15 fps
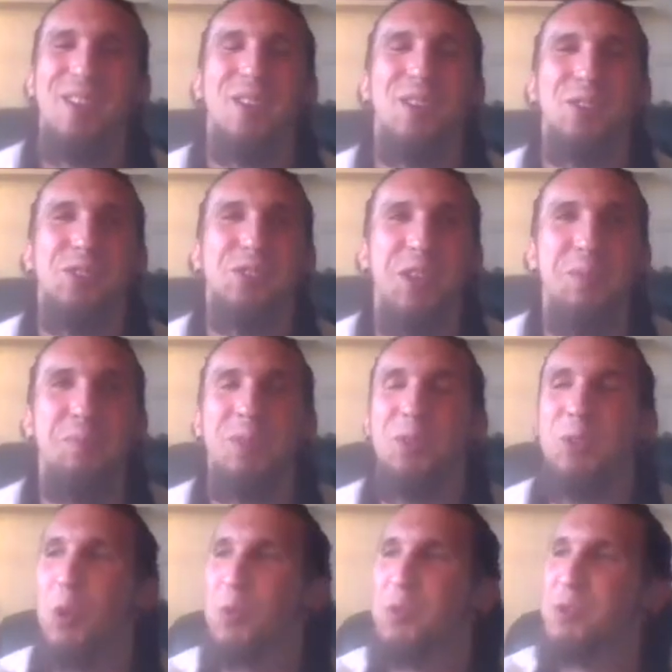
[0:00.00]
semen
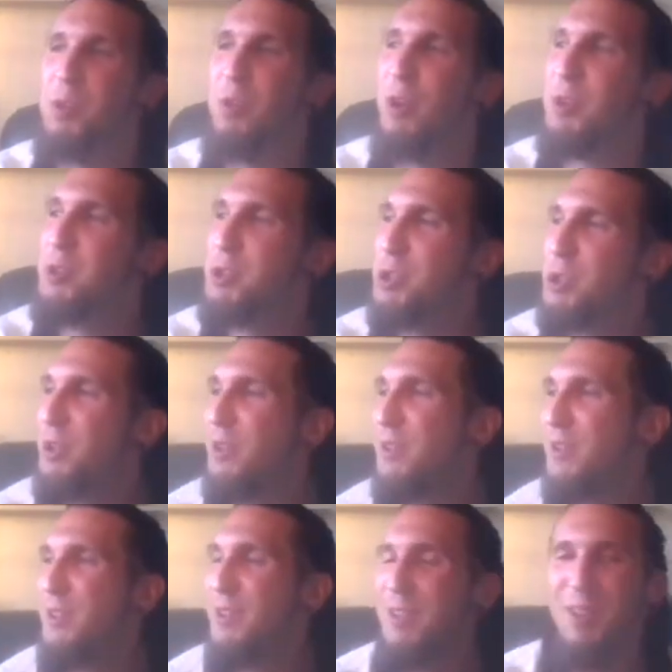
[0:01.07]
toast crunch.
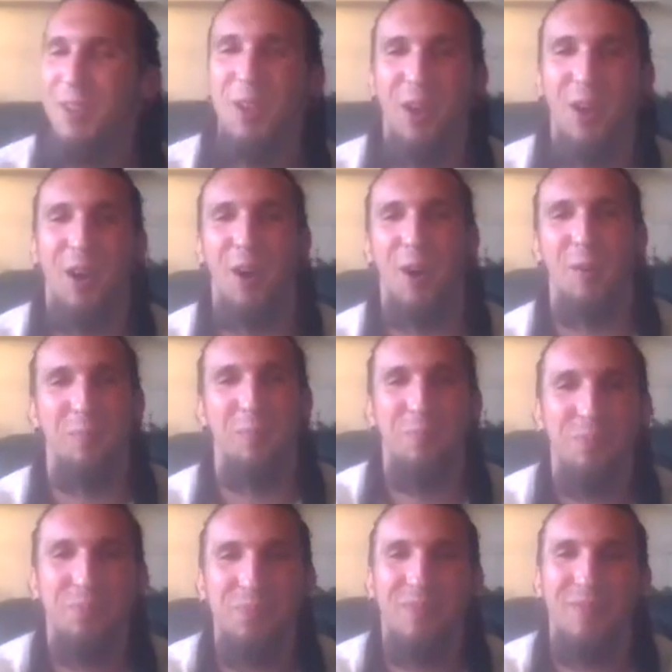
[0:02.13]
Um, I
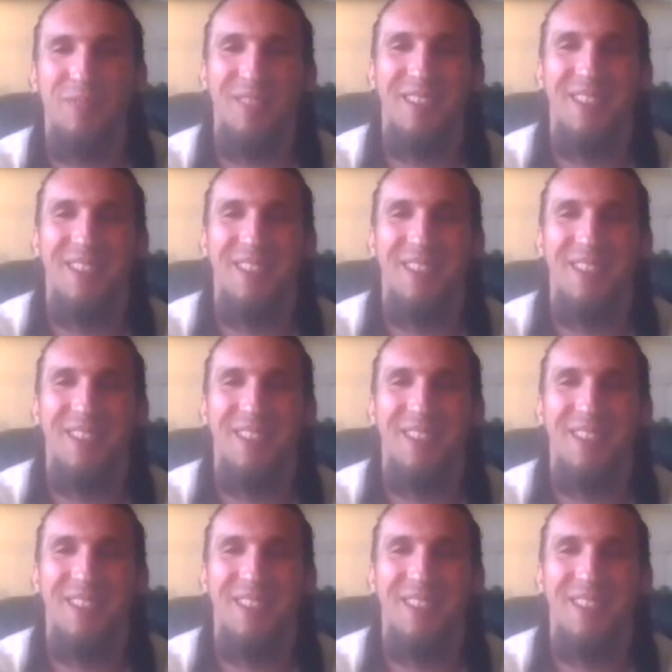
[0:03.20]
mean,